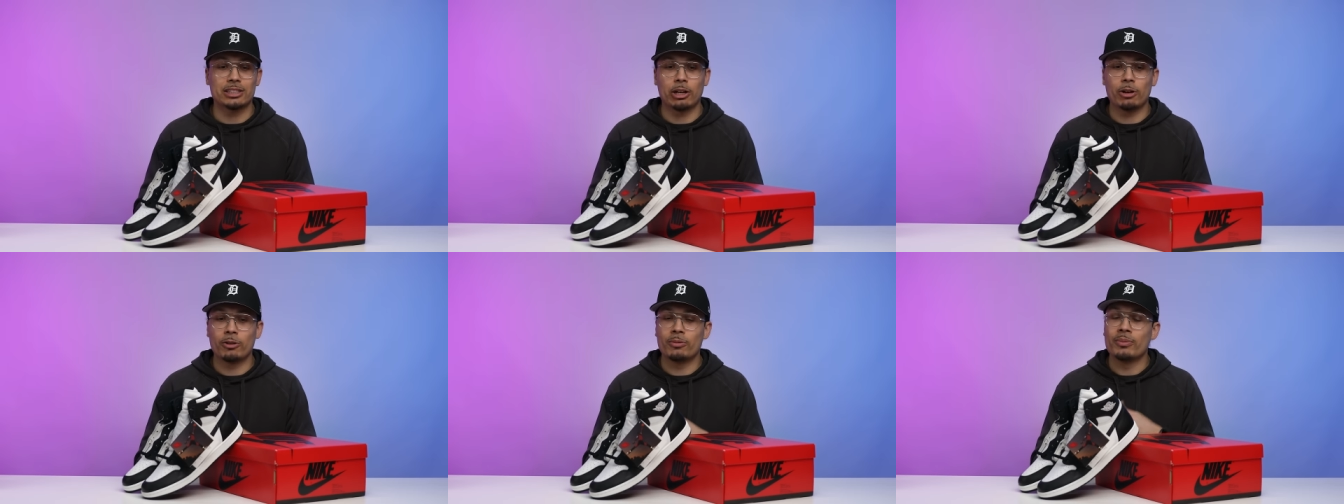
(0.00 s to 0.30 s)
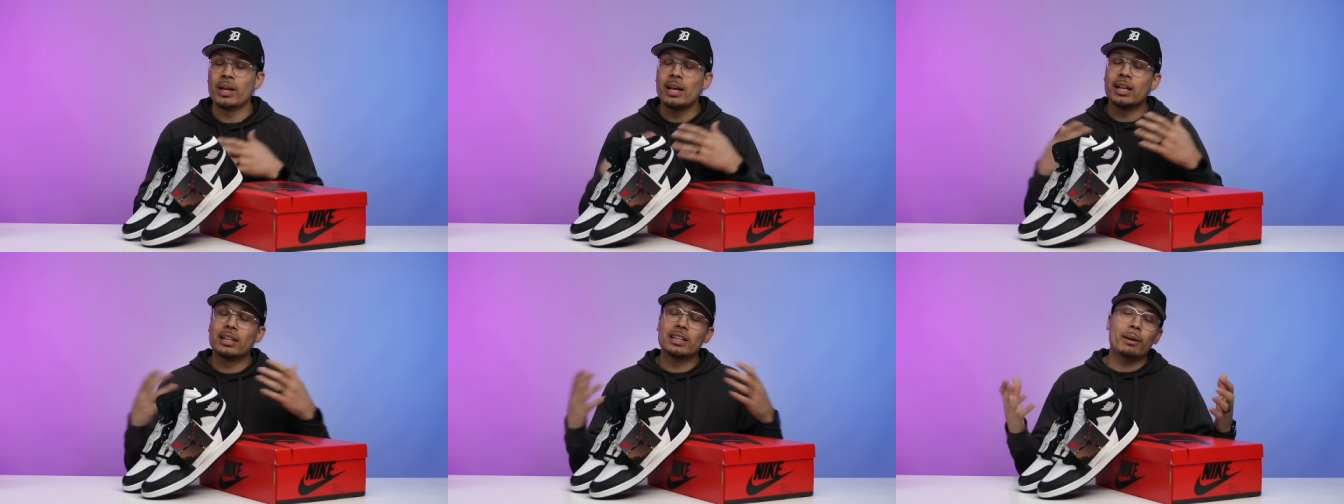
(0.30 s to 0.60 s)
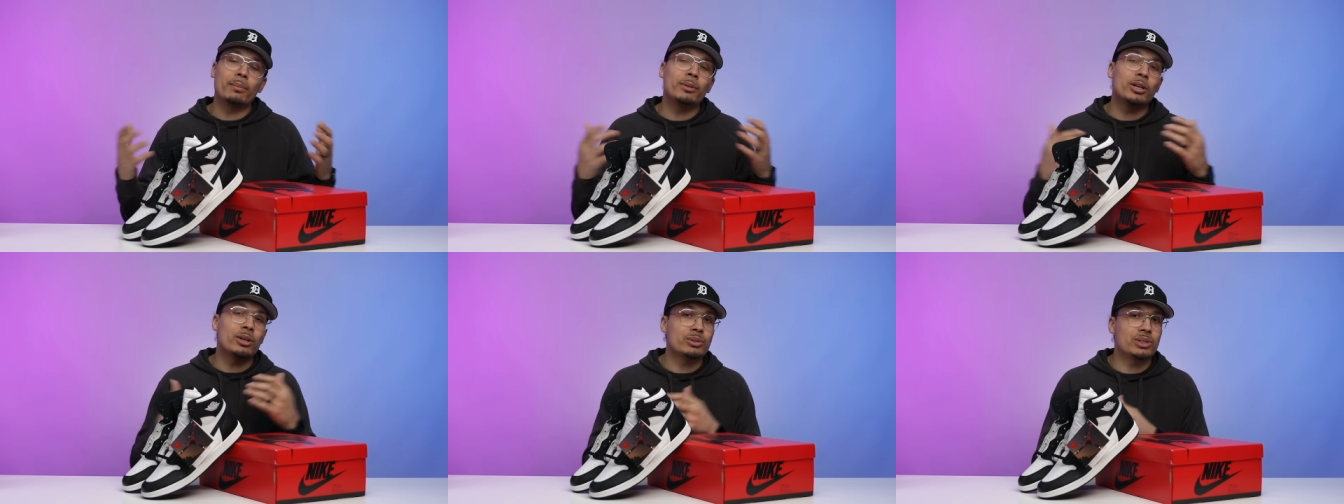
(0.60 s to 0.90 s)
So
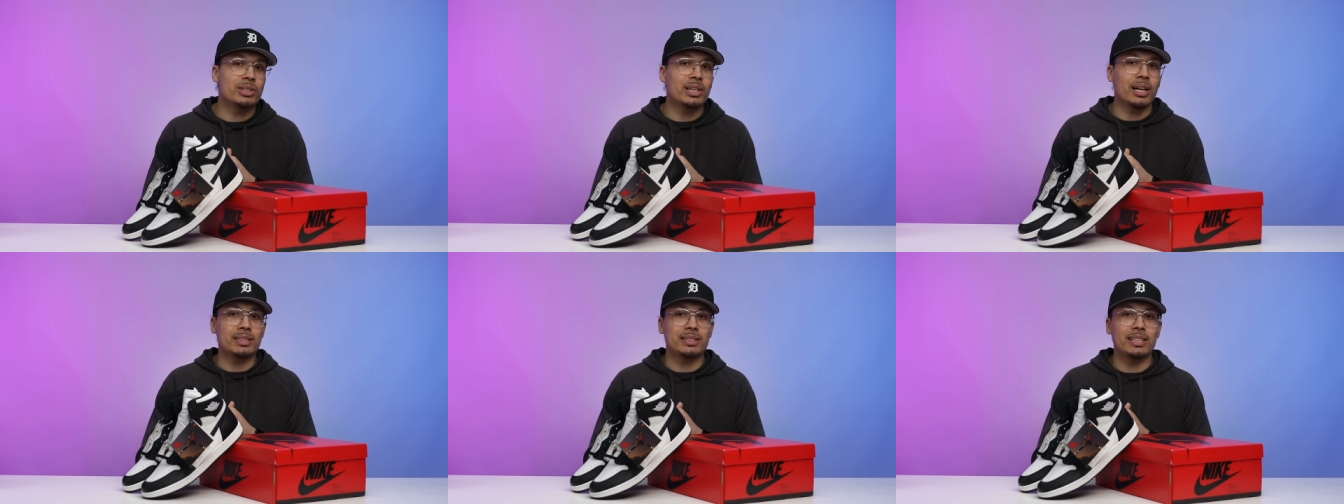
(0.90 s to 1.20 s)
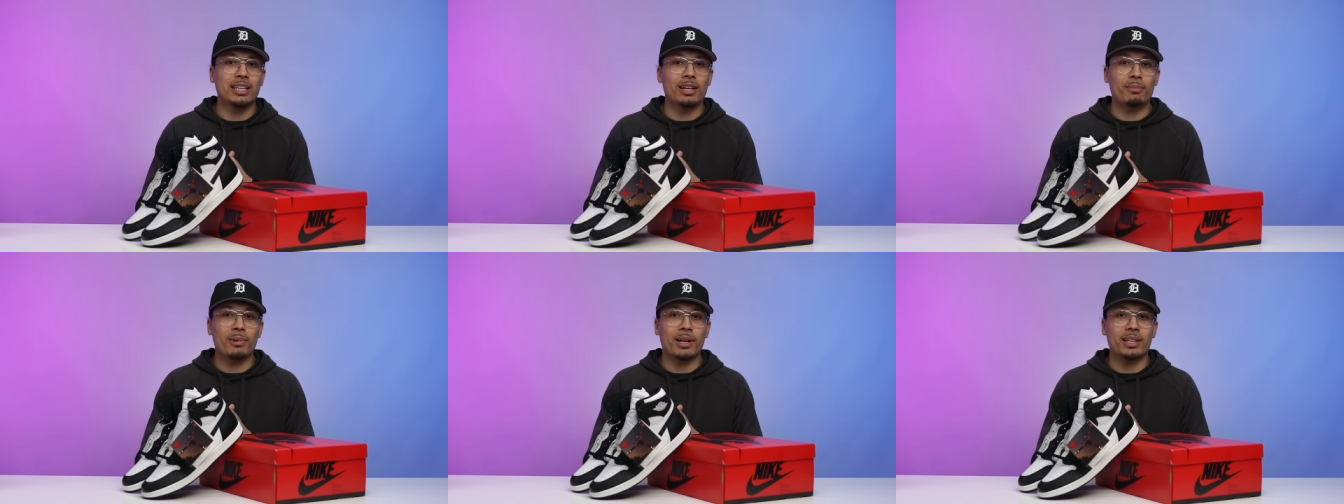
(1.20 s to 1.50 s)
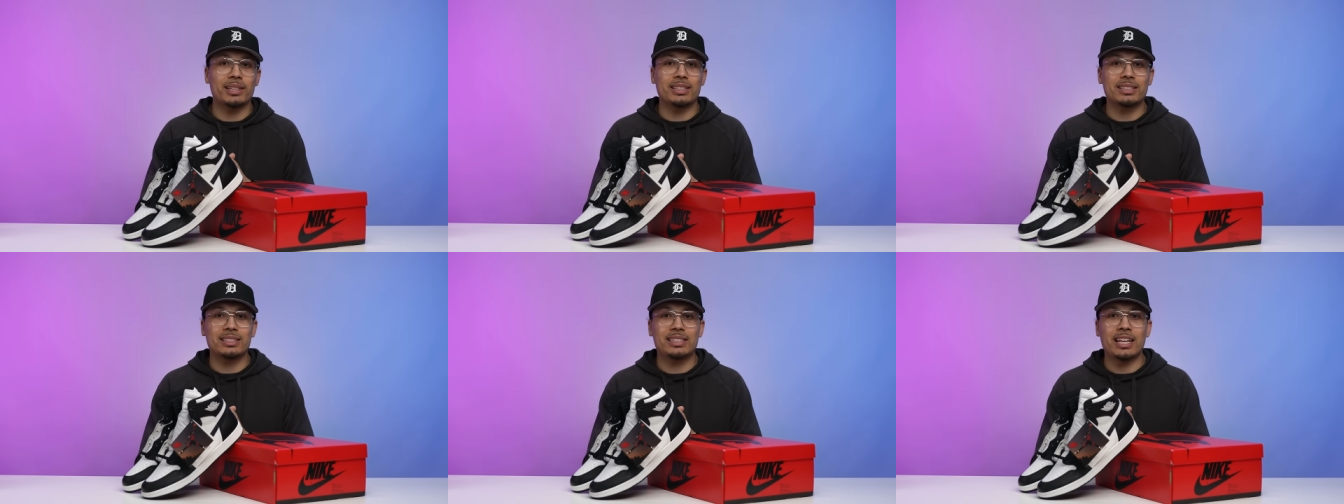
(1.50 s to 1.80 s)
let me know what you guys think
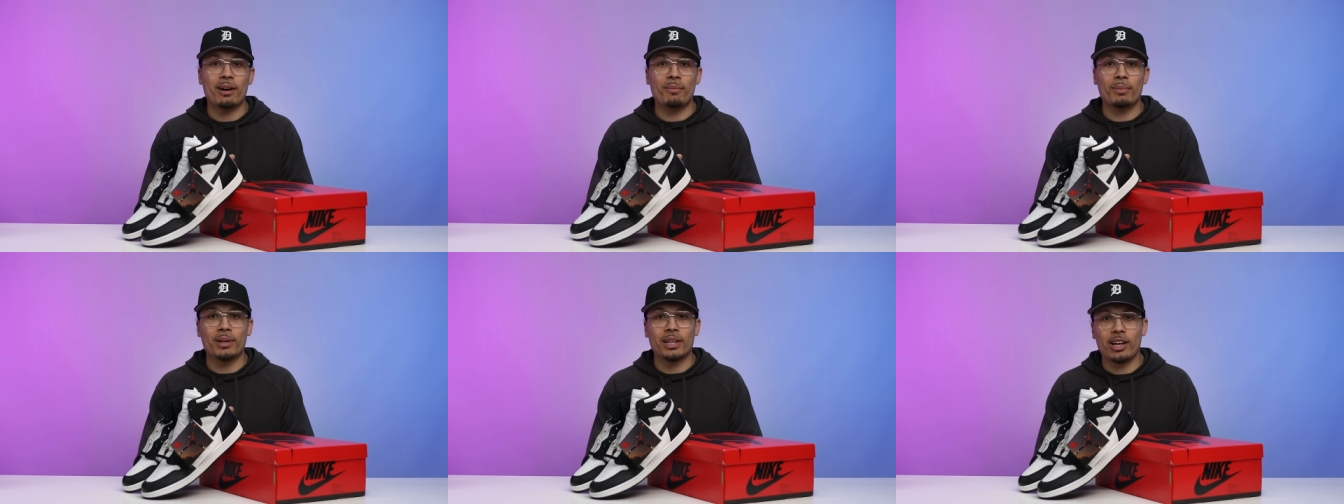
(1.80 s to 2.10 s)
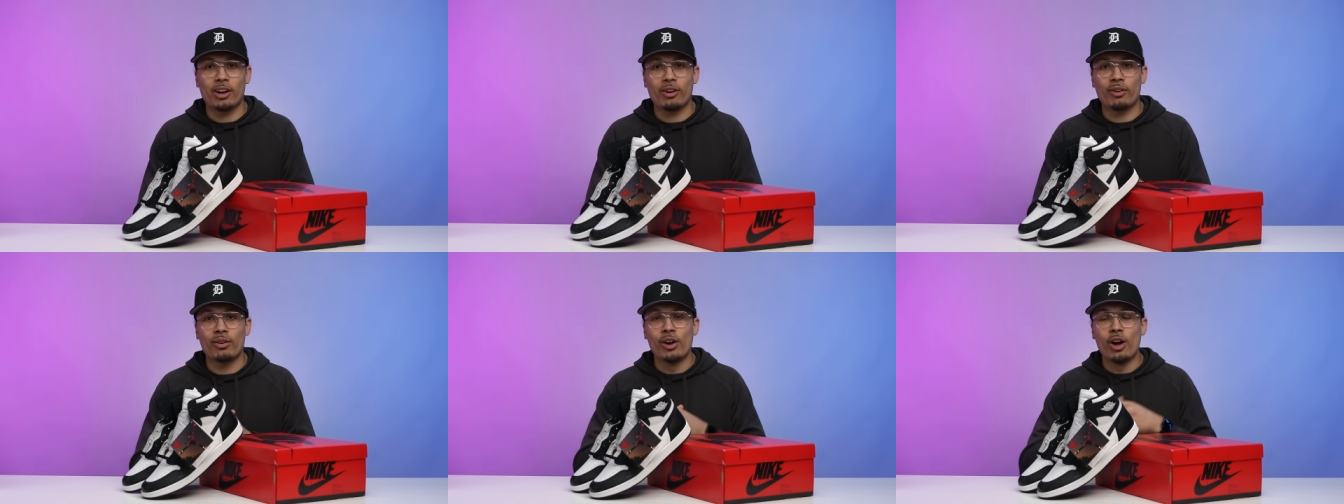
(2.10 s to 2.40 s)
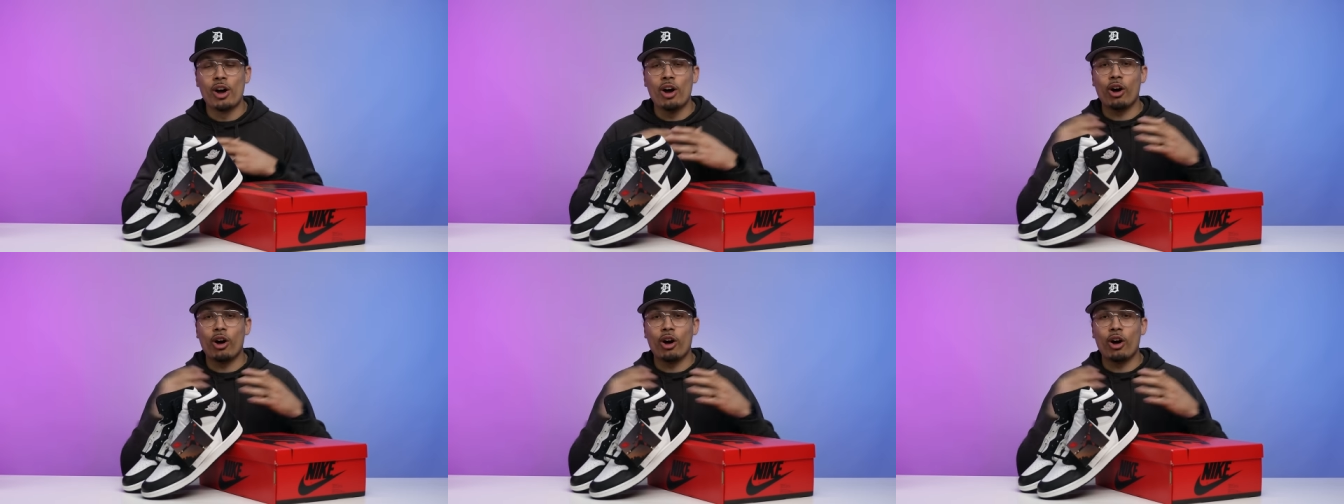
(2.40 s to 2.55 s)
about these down below.